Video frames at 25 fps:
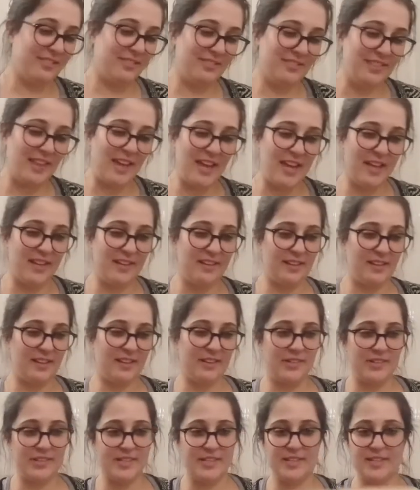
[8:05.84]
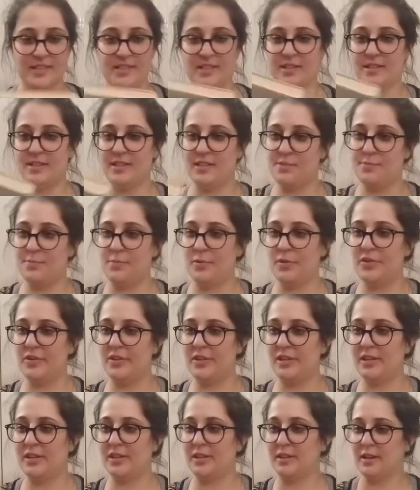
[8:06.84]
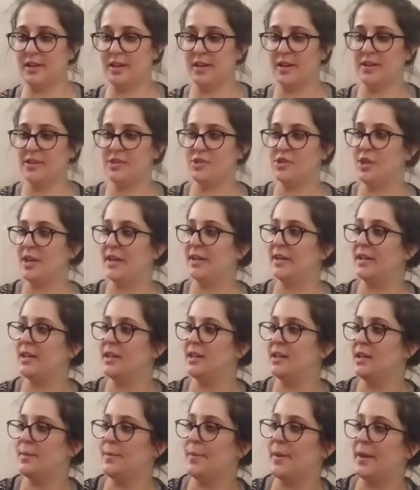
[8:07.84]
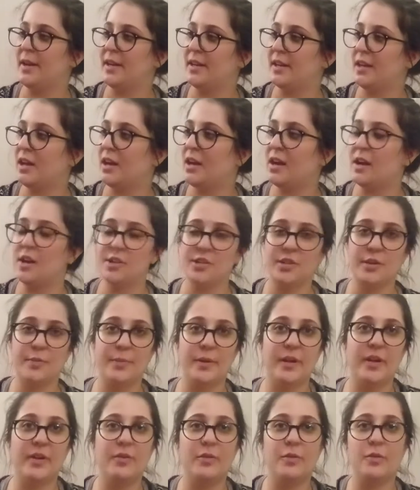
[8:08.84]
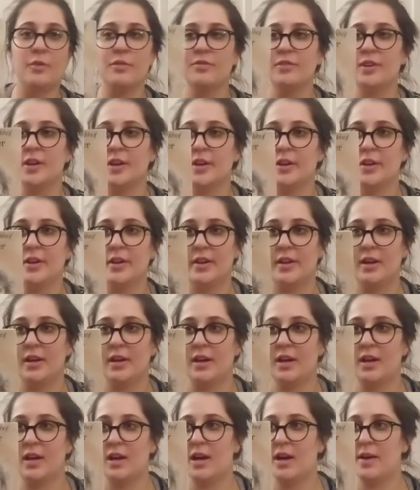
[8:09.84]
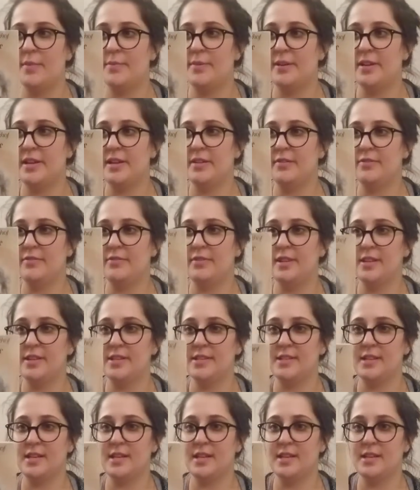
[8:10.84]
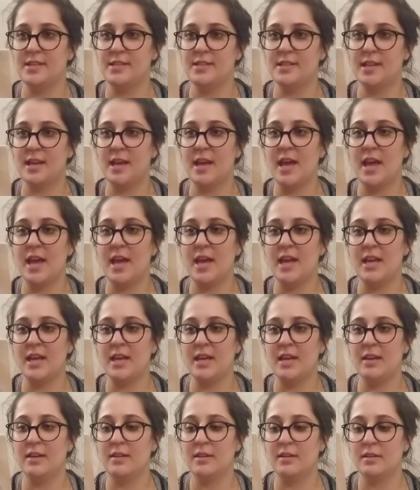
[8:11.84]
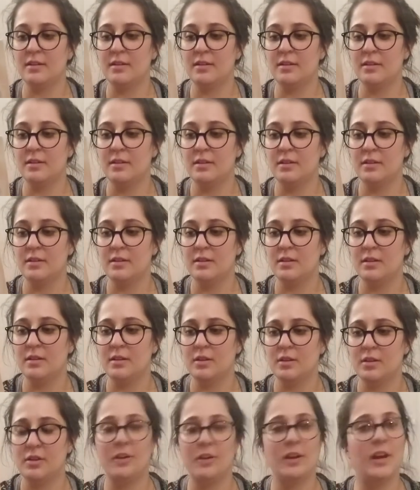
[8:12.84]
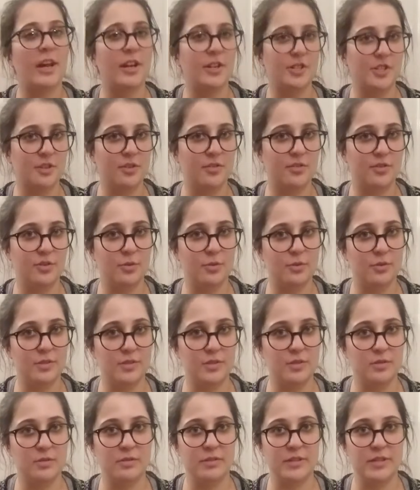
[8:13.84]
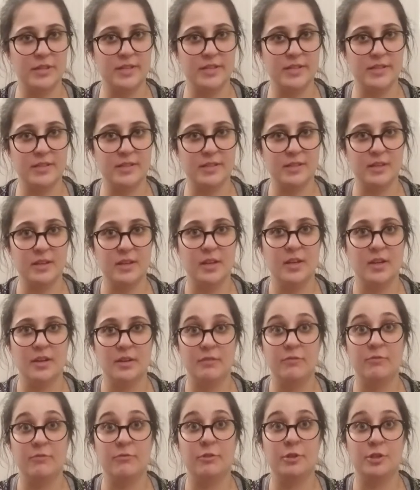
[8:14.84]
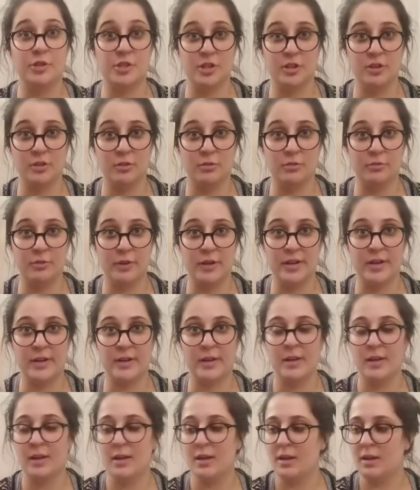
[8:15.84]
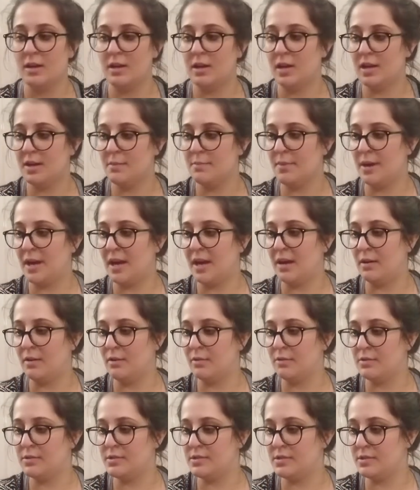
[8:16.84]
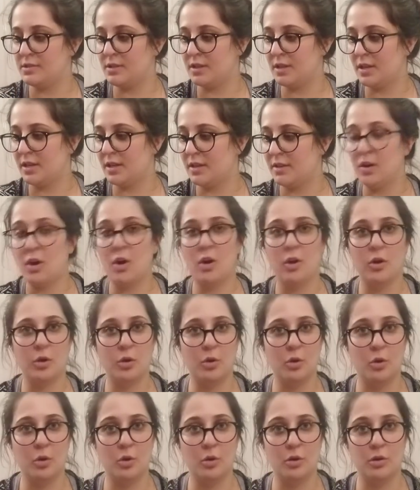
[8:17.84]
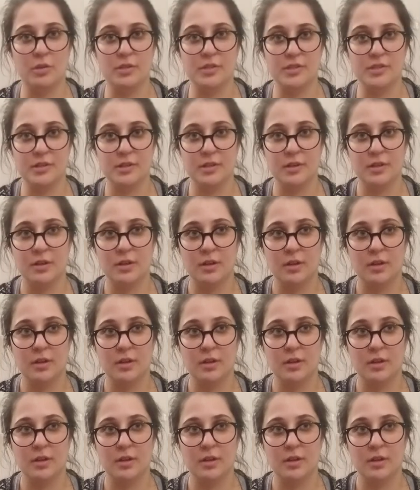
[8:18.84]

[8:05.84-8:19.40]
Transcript: Then there is this book, Sternkinder by Clara Ascher-Pinkhoff. I believe this is a collection of short stories for children about the Holocaust,